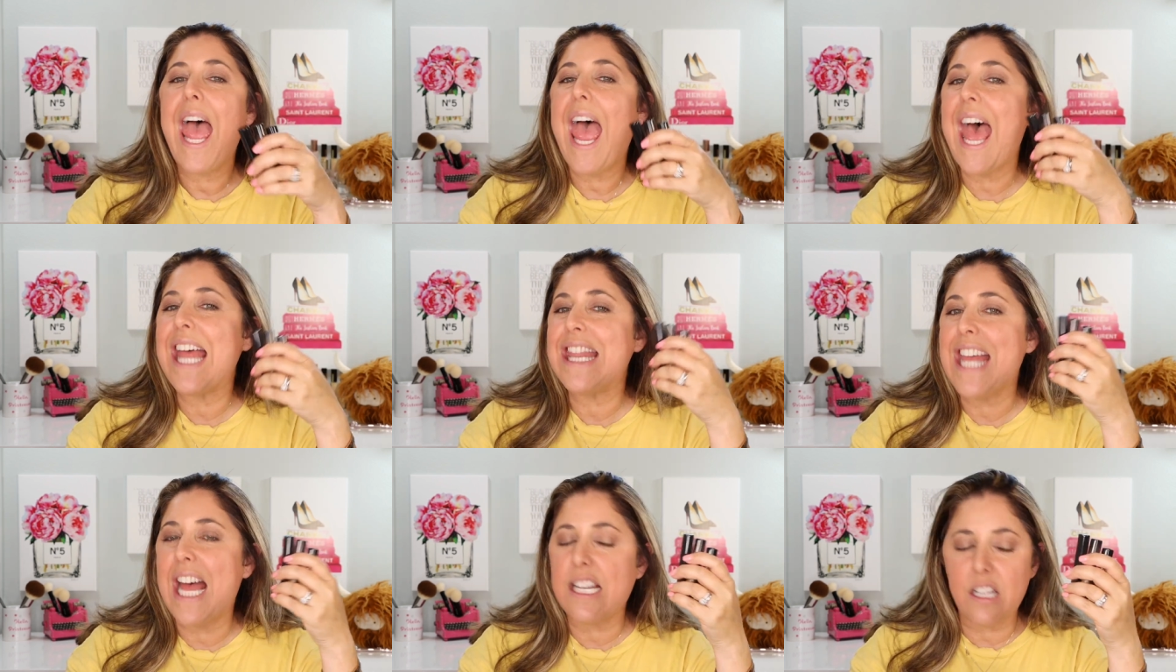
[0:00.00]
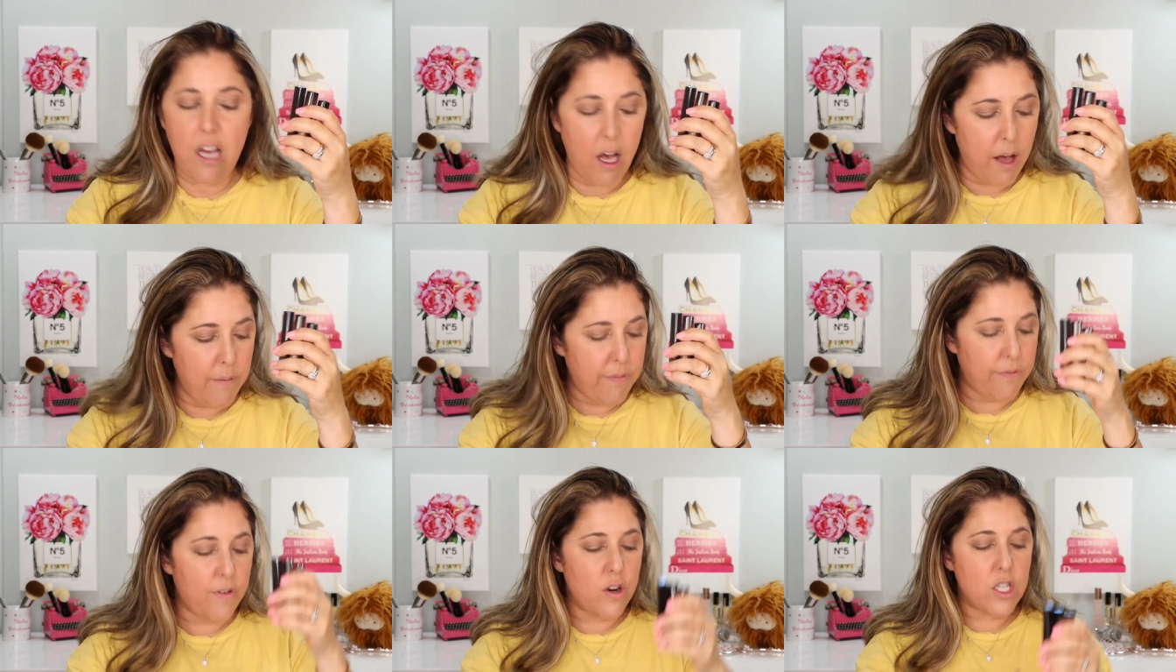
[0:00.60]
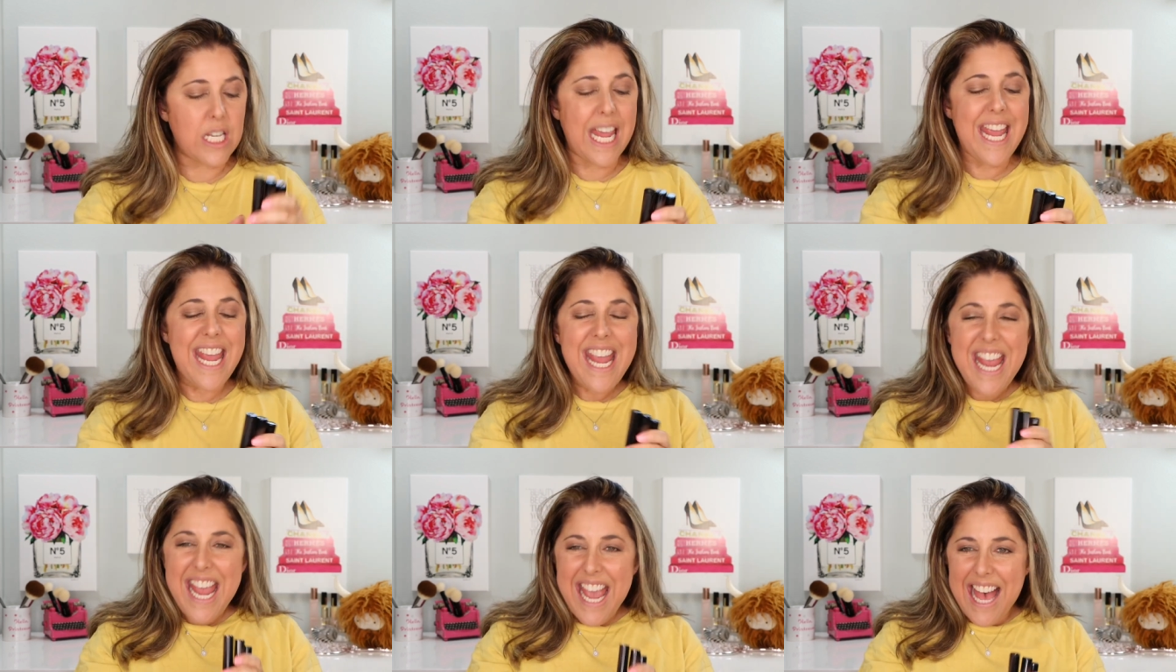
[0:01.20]
and that comfort.
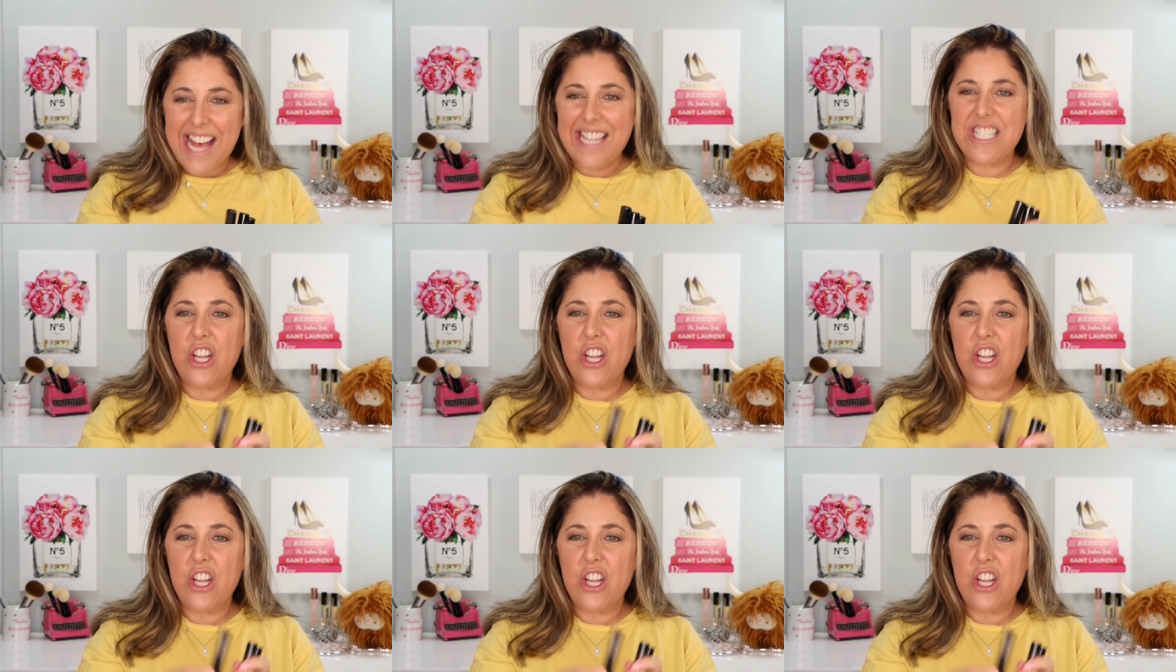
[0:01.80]
And